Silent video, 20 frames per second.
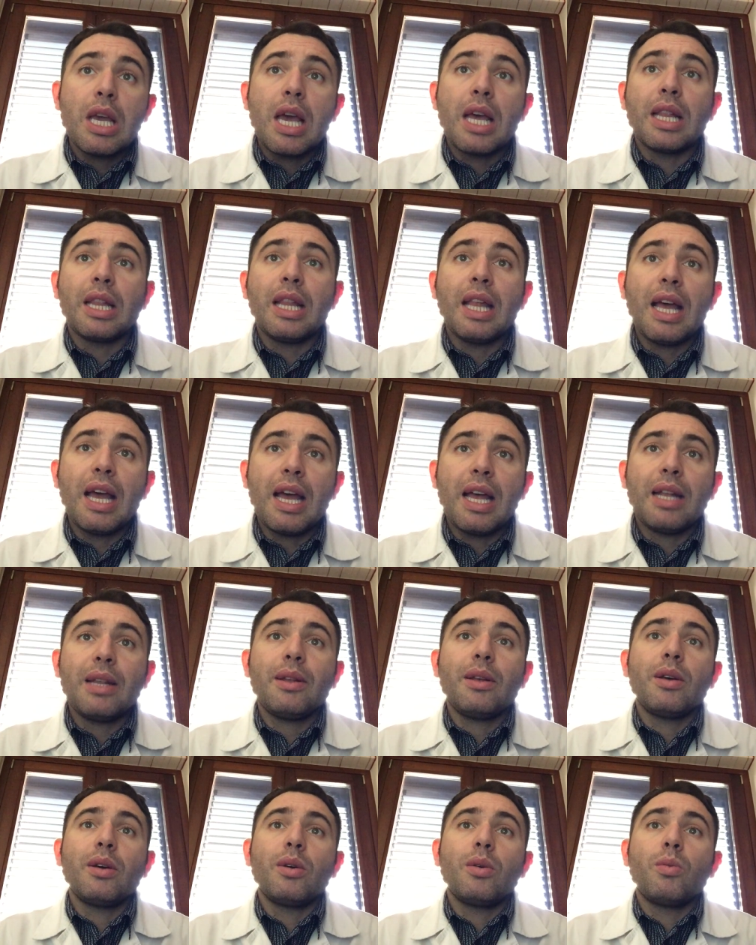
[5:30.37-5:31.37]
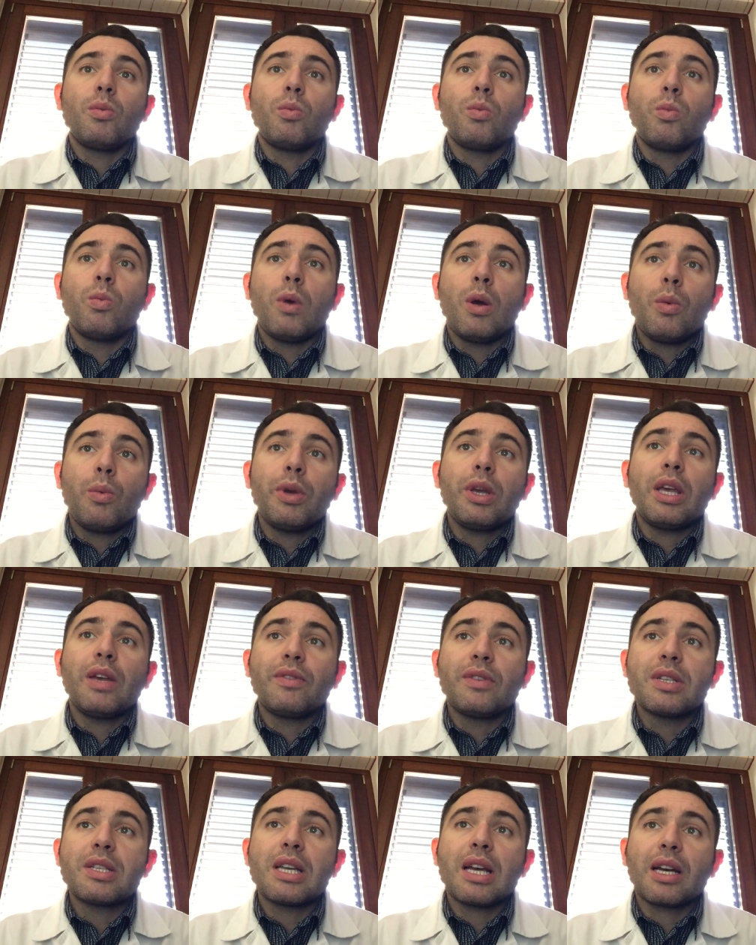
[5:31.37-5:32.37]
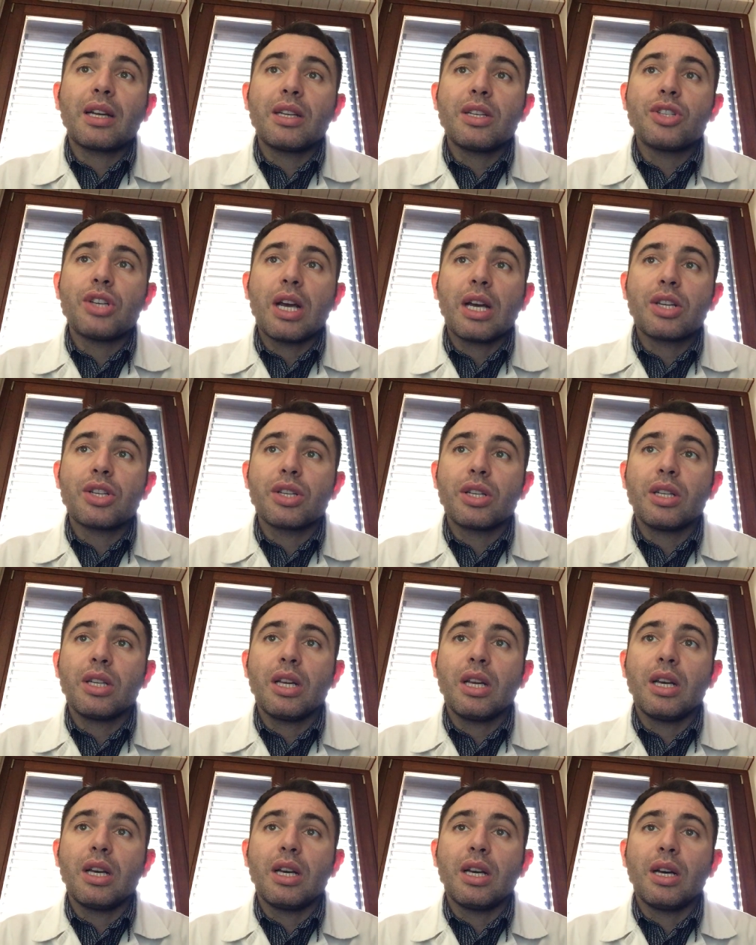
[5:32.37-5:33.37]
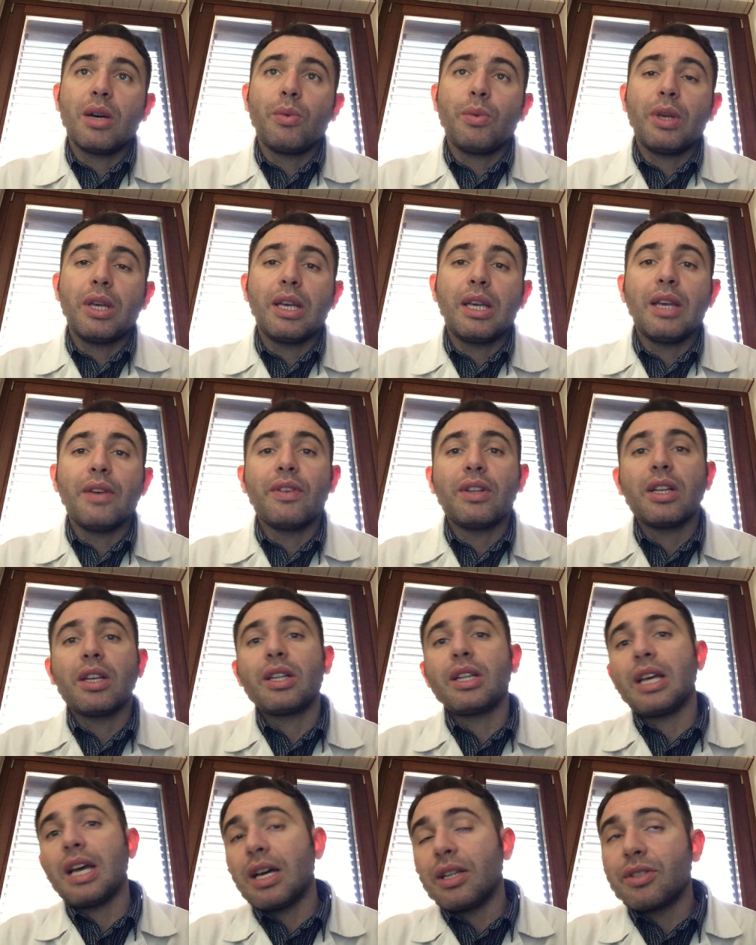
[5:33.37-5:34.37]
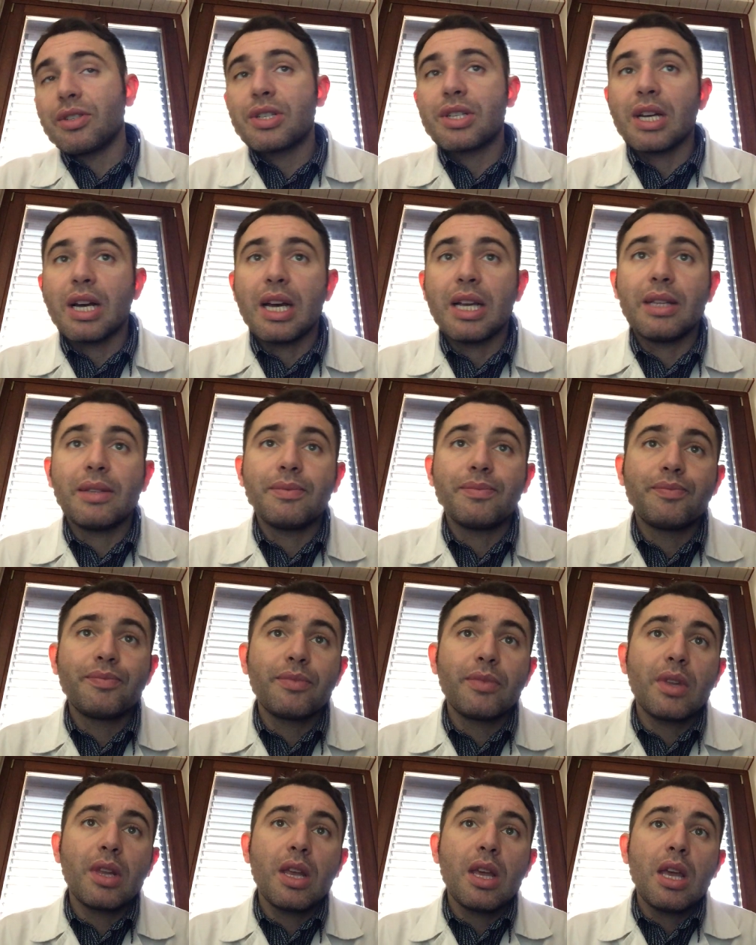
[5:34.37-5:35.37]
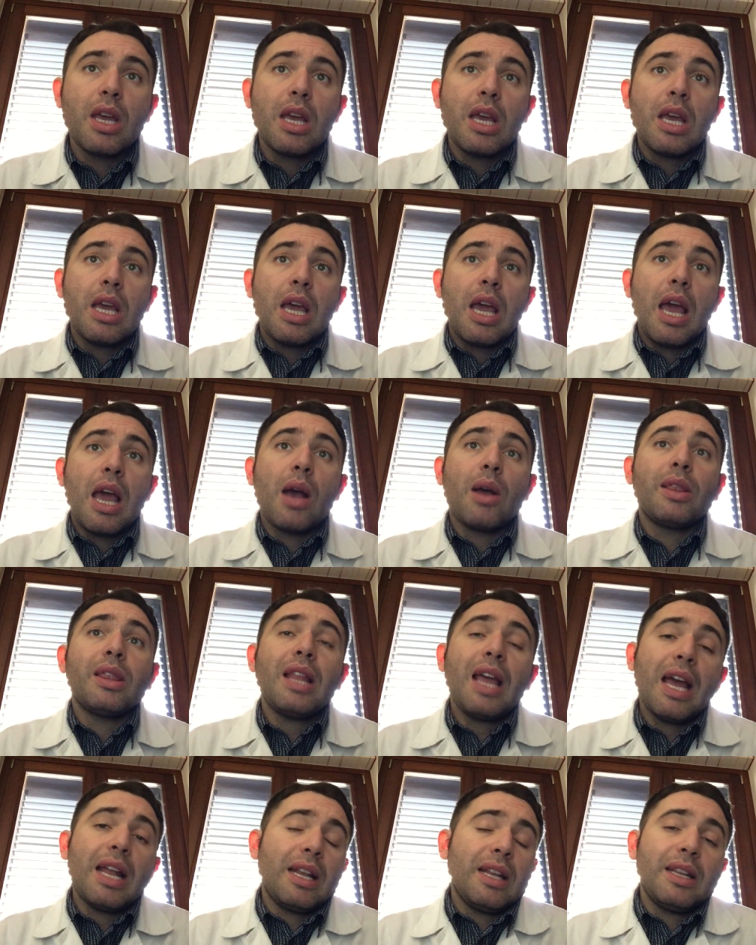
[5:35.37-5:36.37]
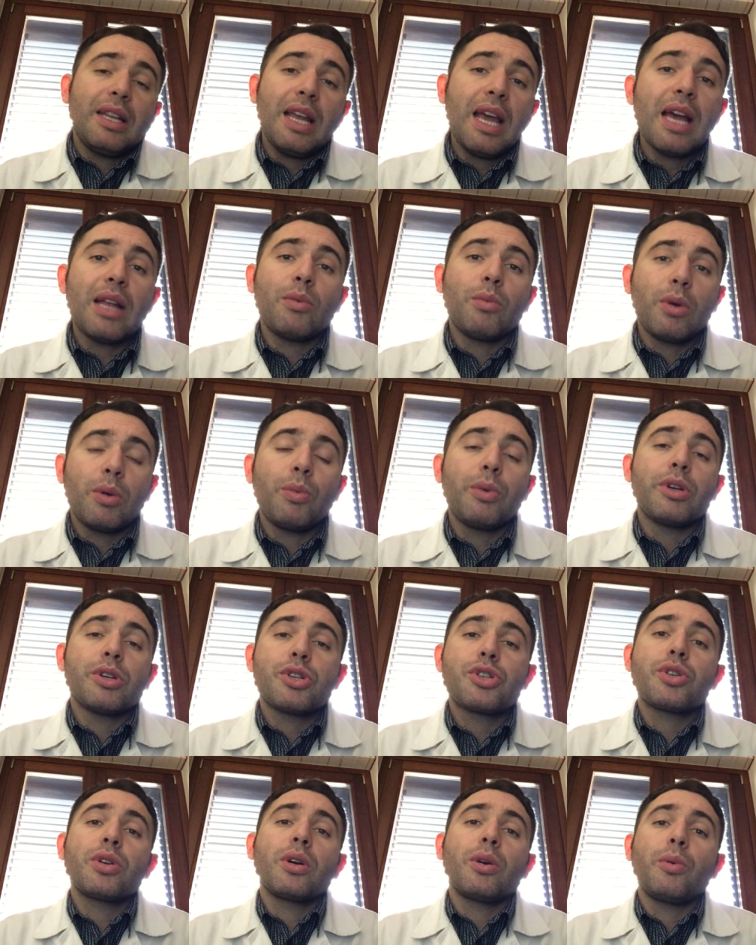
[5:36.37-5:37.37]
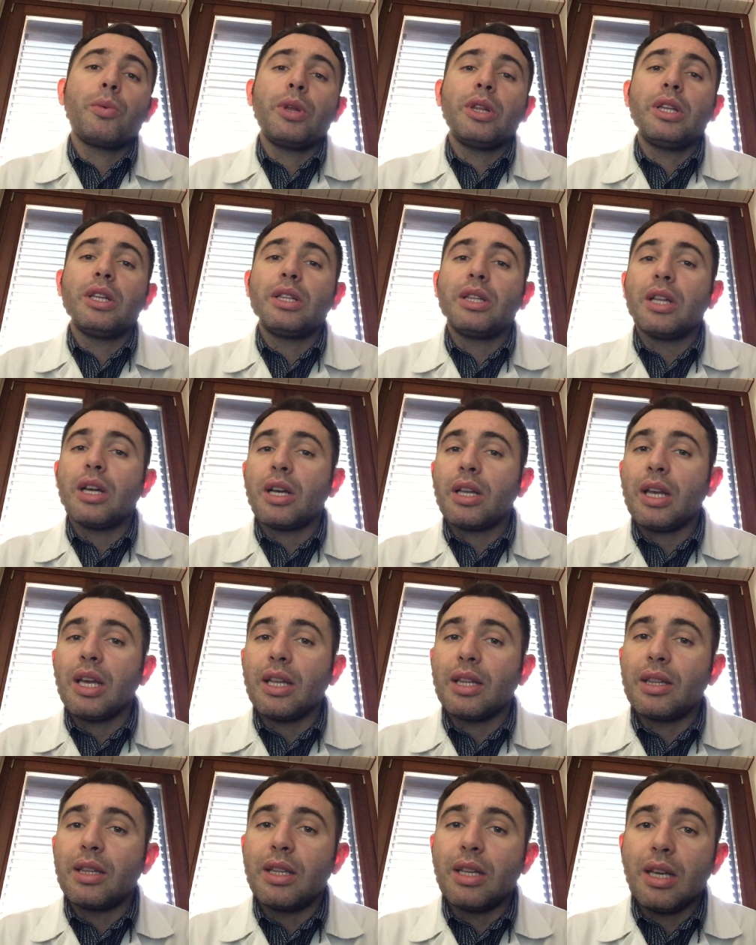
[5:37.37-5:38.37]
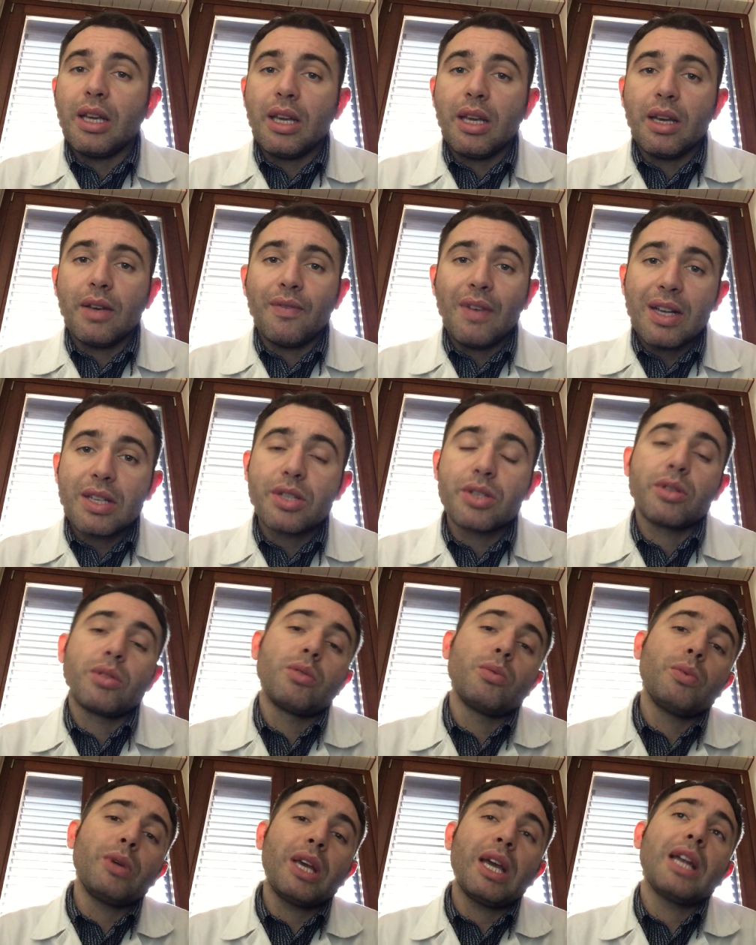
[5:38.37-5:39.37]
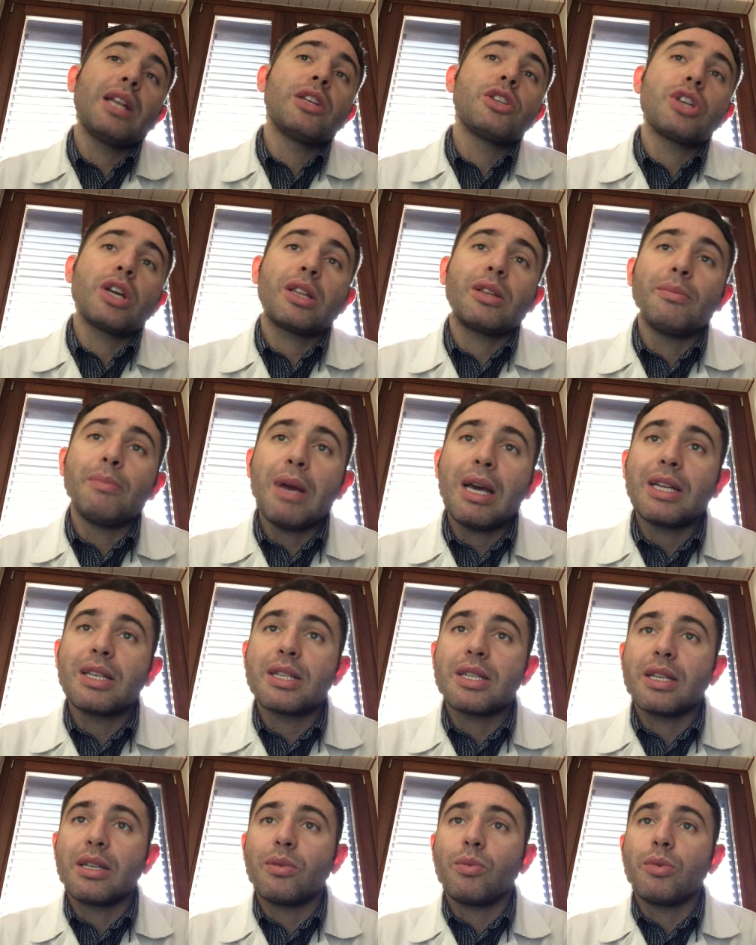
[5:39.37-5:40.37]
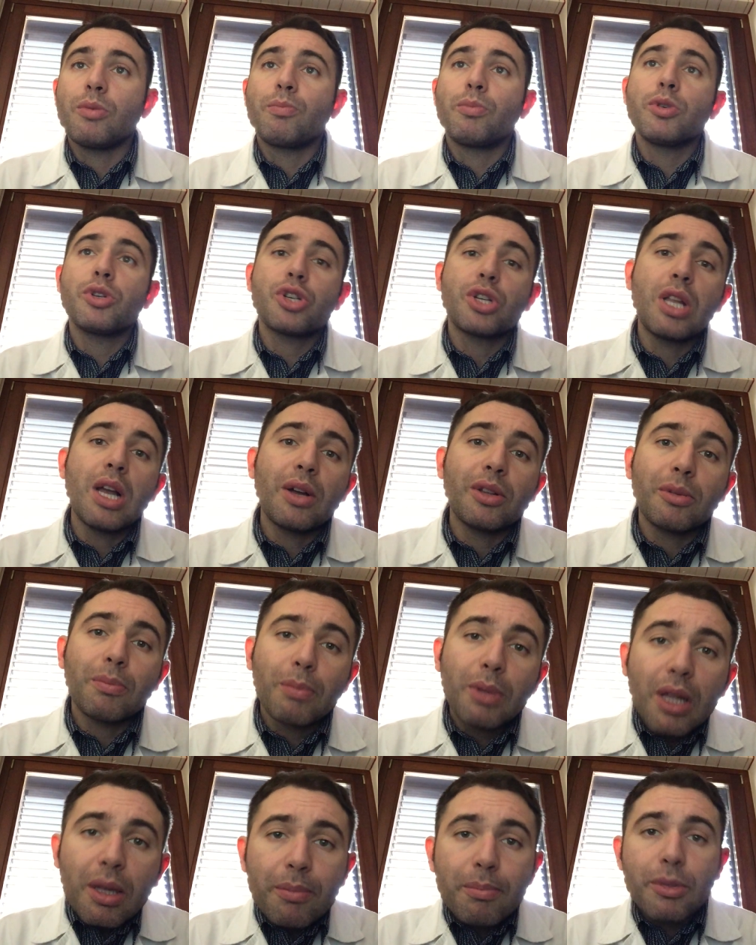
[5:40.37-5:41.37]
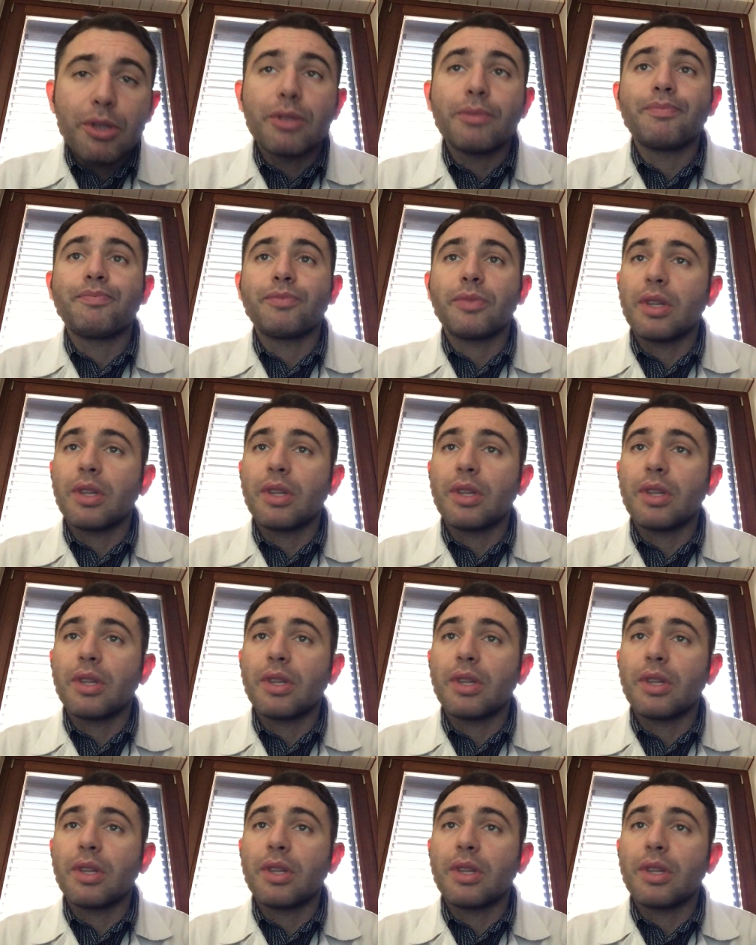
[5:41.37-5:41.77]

and then when we give the second injection, we give it on the other side. And then in the end, when we are sure we did not hit the vessel, we can inject the medicine. We push down the plunger